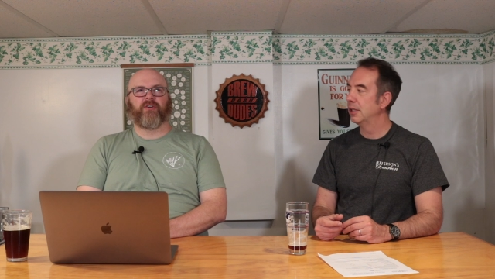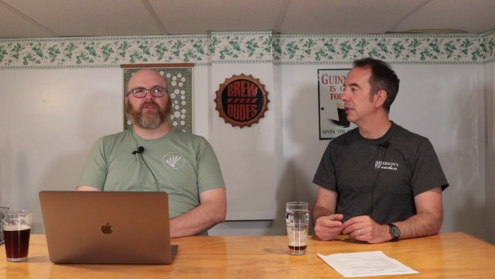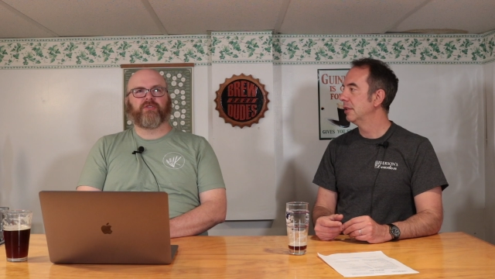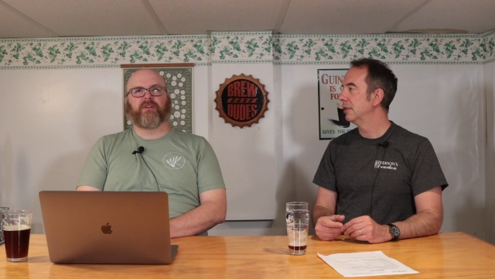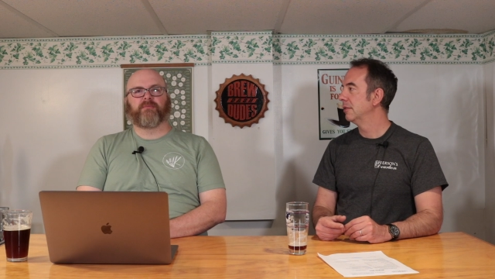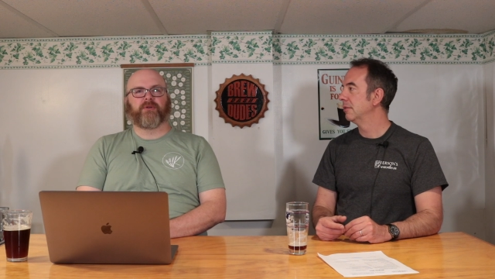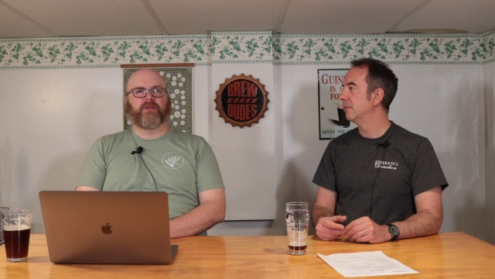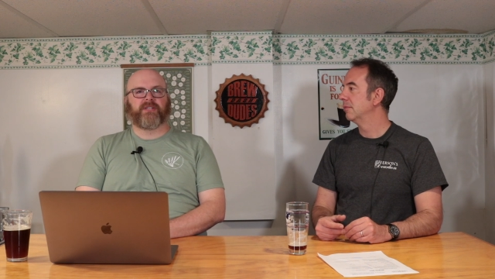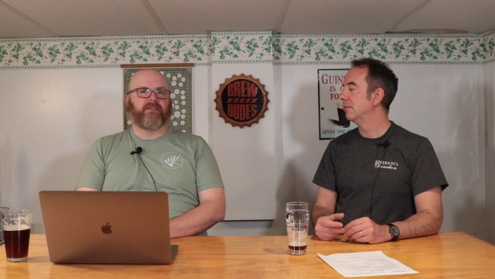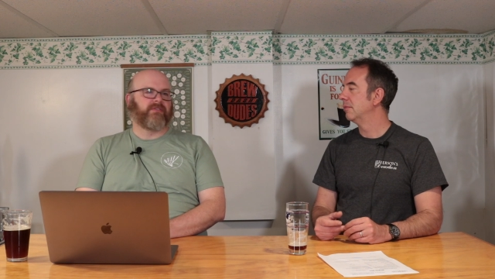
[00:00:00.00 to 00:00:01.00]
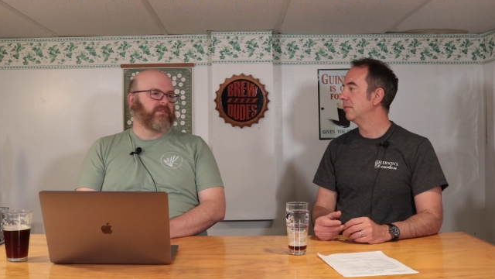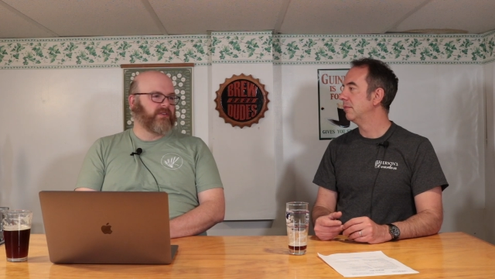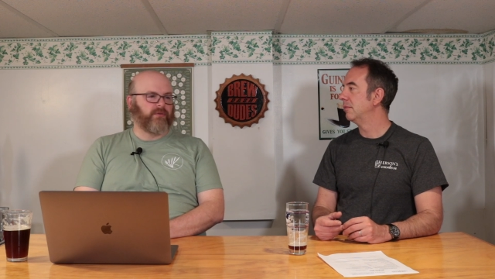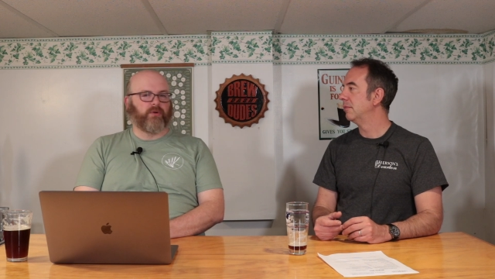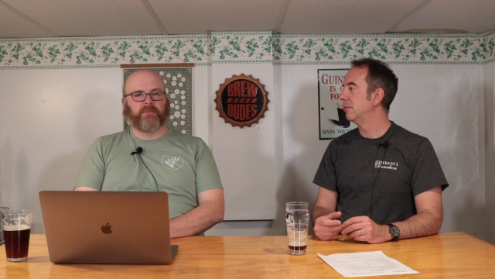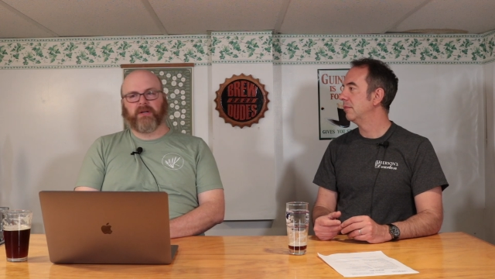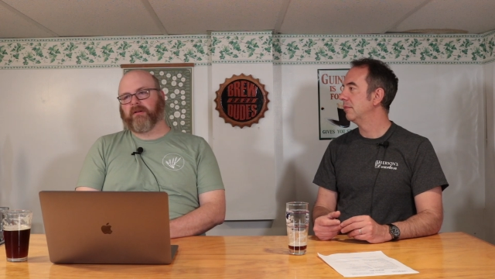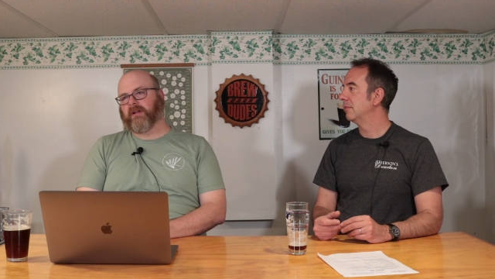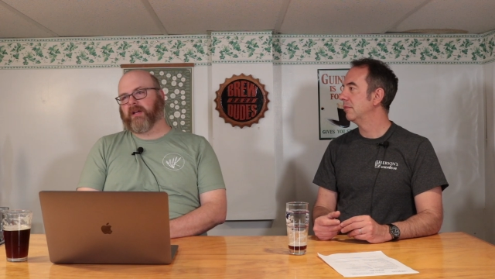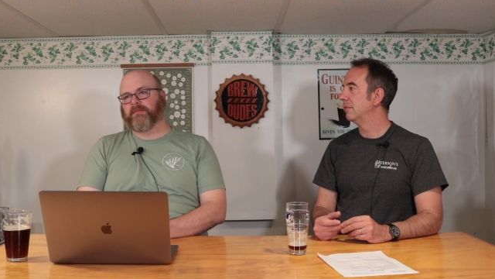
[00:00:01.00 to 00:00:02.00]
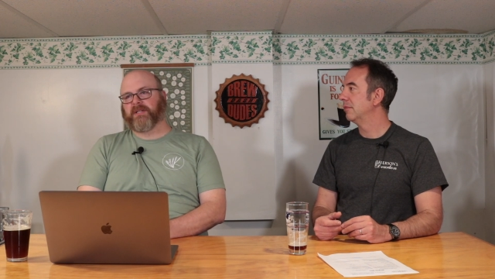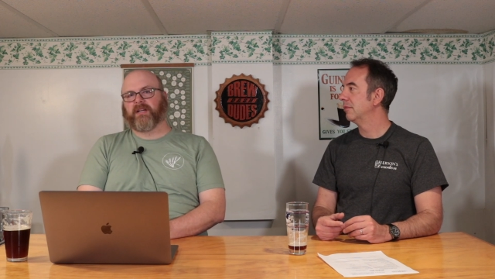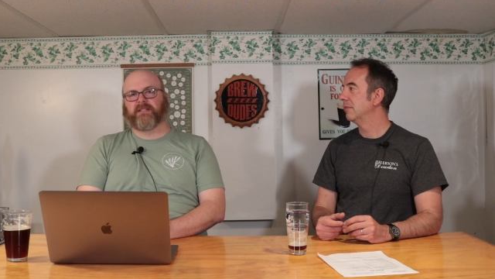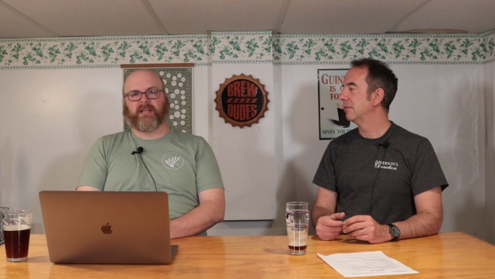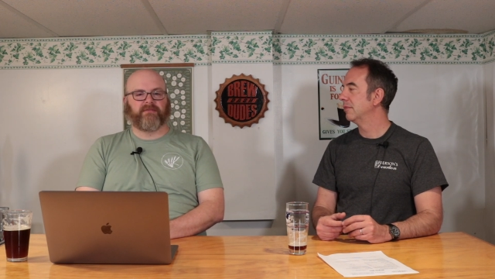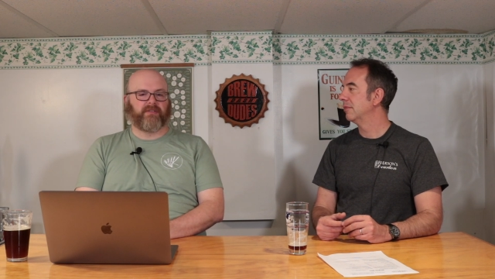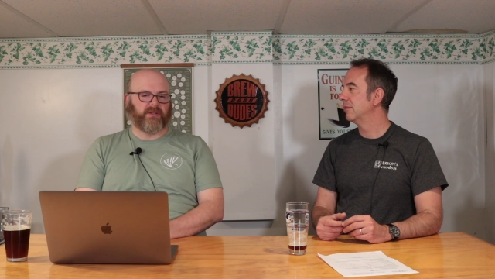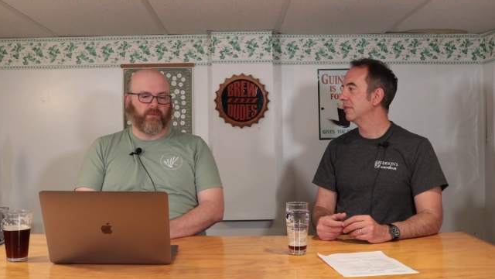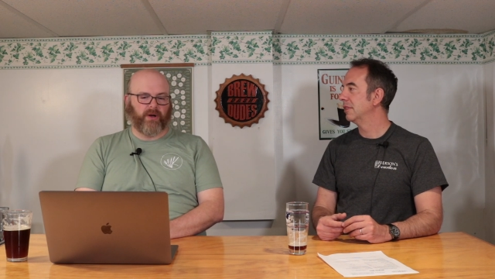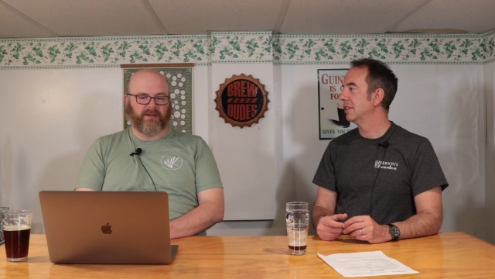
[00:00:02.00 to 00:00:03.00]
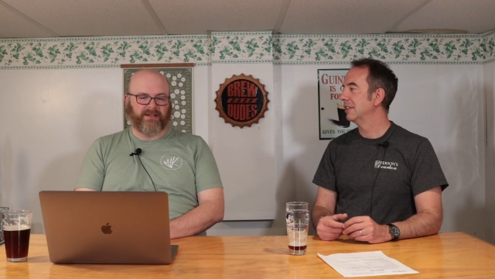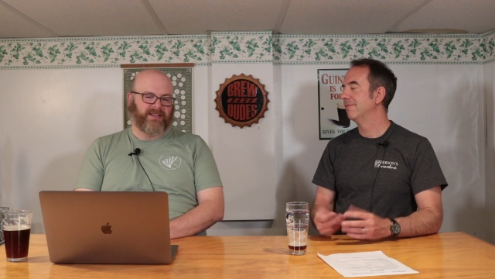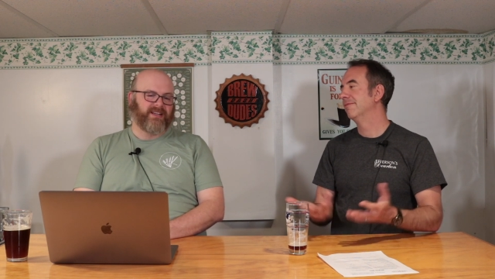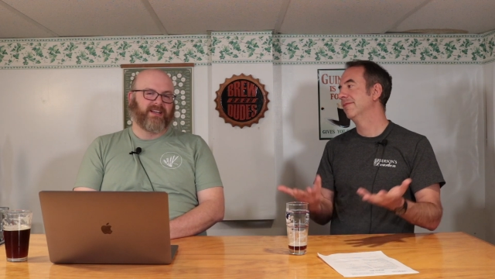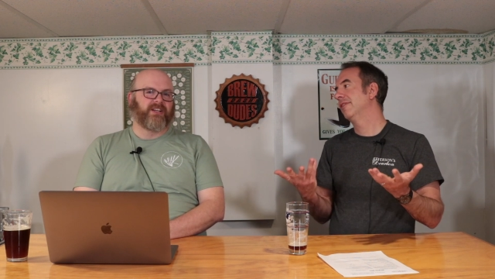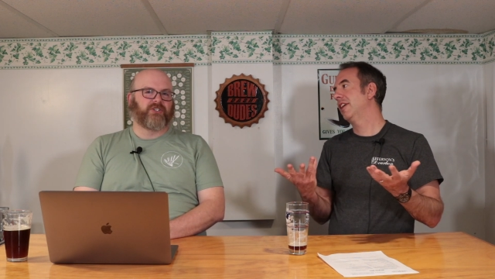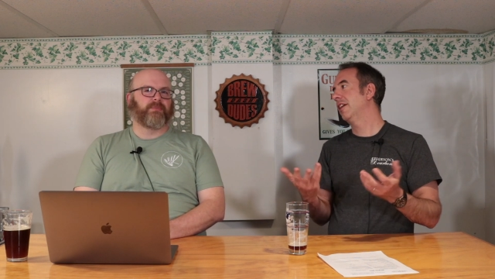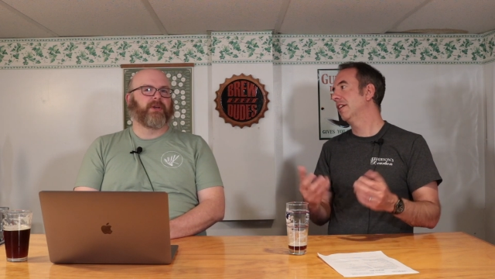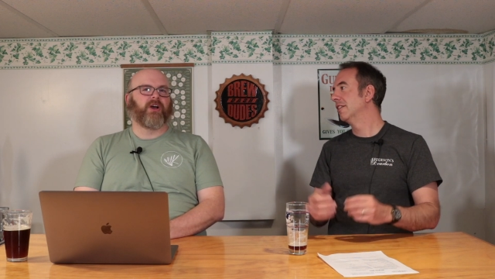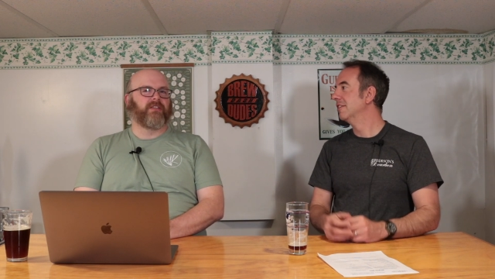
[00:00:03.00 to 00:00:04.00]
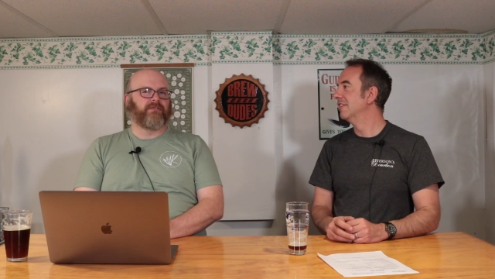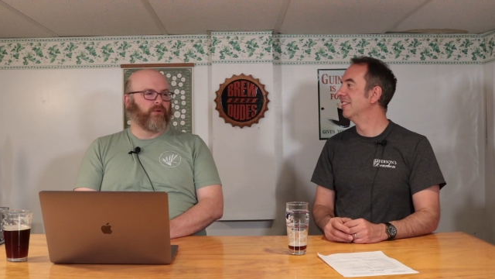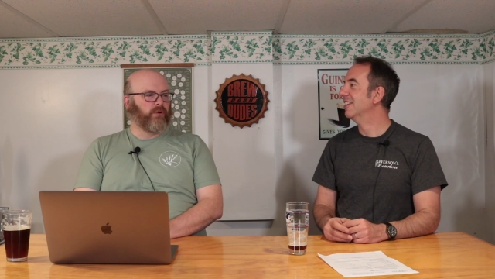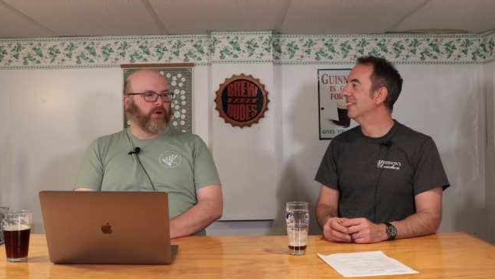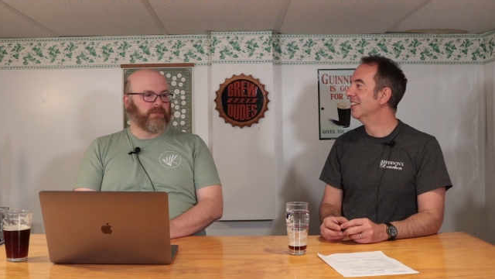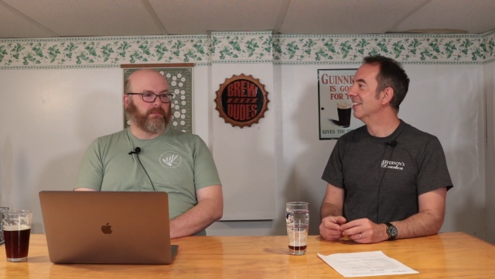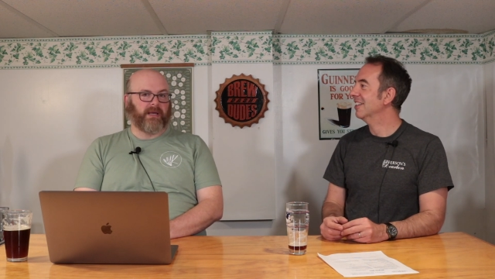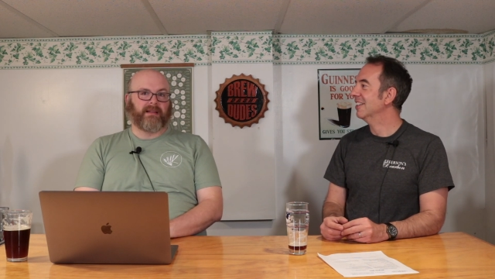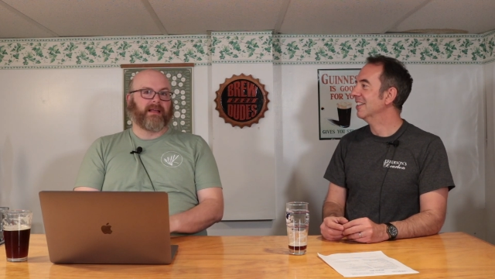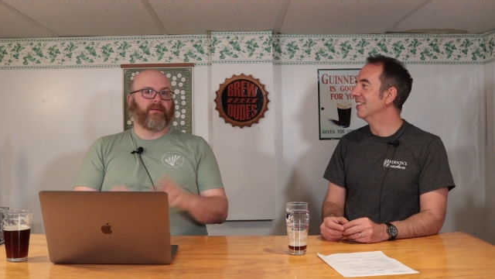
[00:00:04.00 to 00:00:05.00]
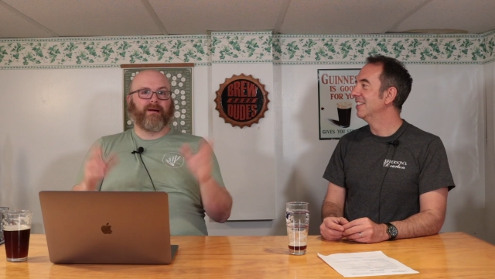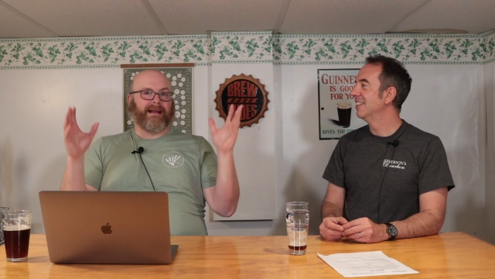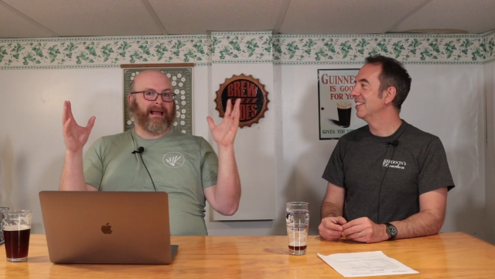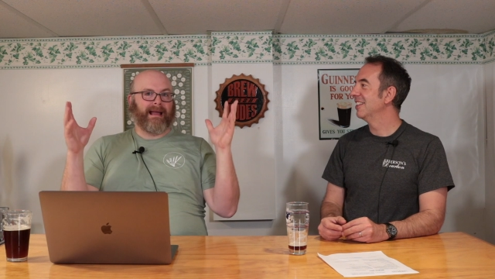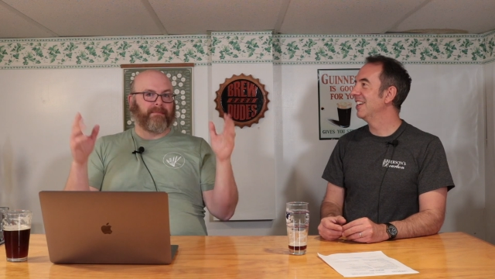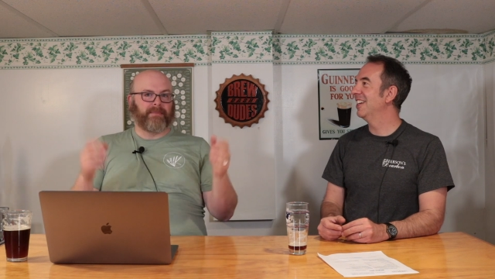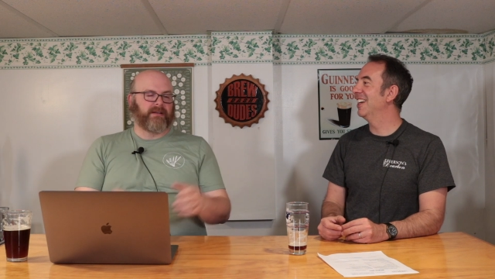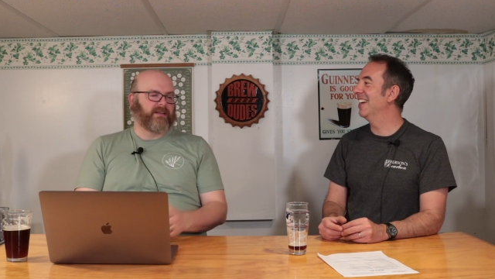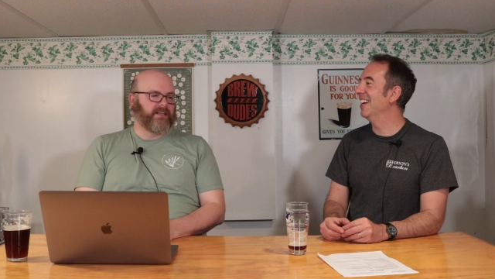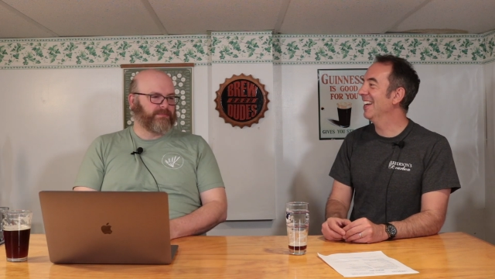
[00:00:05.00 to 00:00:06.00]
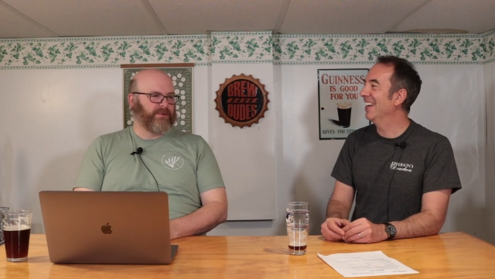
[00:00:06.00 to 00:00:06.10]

Speaker 1: if you're trying to brew a 1054 beer and it comes in at 1051 jumping on the forums and being like, "What happened?" It's